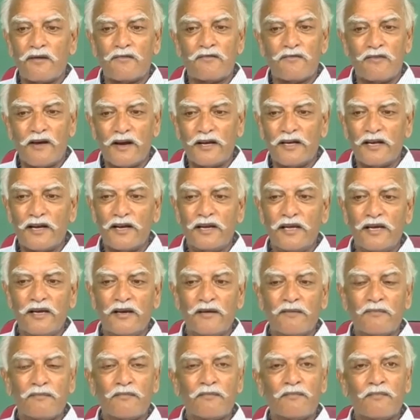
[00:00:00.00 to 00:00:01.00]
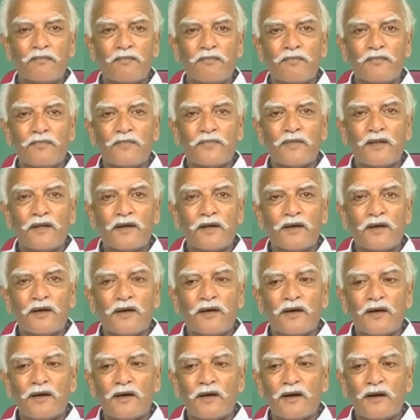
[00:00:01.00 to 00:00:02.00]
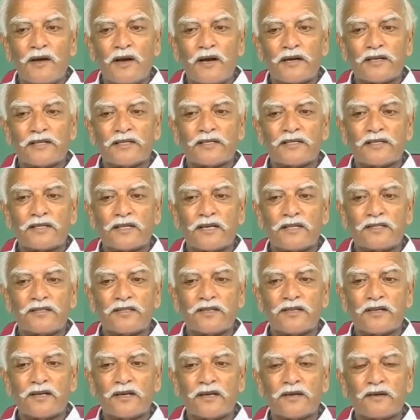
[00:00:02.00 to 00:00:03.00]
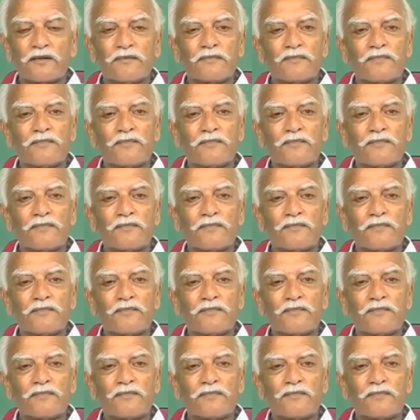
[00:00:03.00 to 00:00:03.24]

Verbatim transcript: Finally, let us consider